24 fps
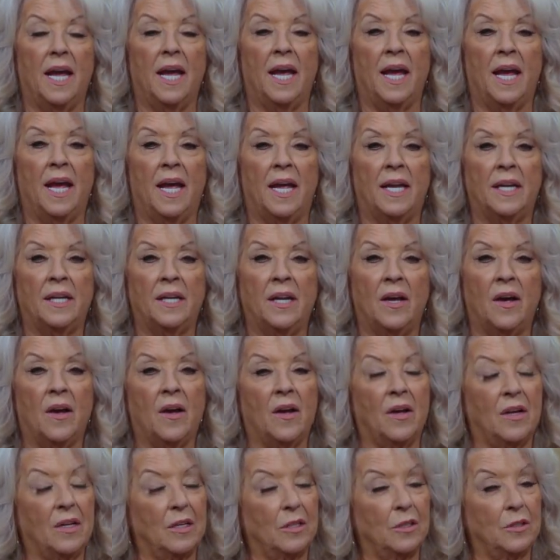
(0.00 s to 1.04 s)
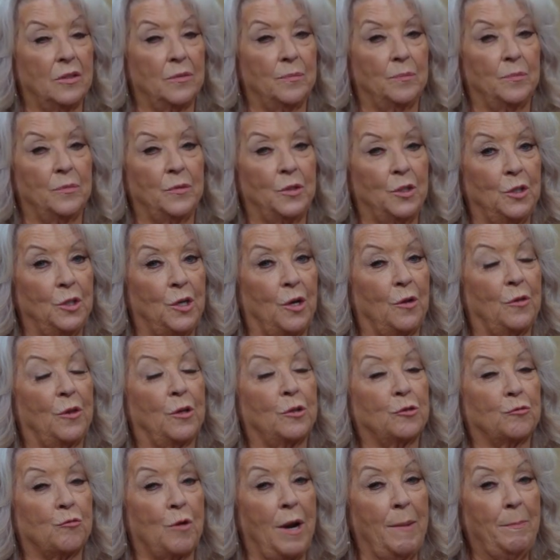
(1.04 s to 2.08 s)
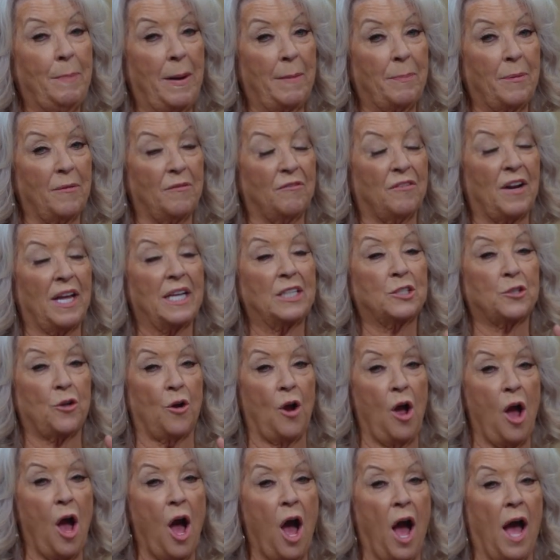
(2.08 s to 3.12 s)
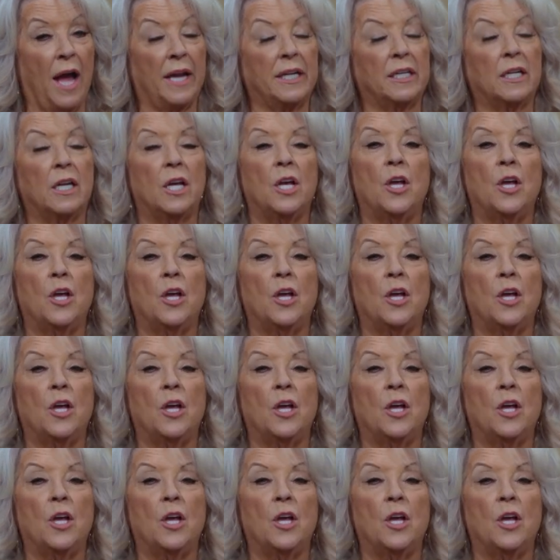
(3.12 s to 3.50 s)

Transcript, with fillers: And, you know, those red pepper flakes are hot.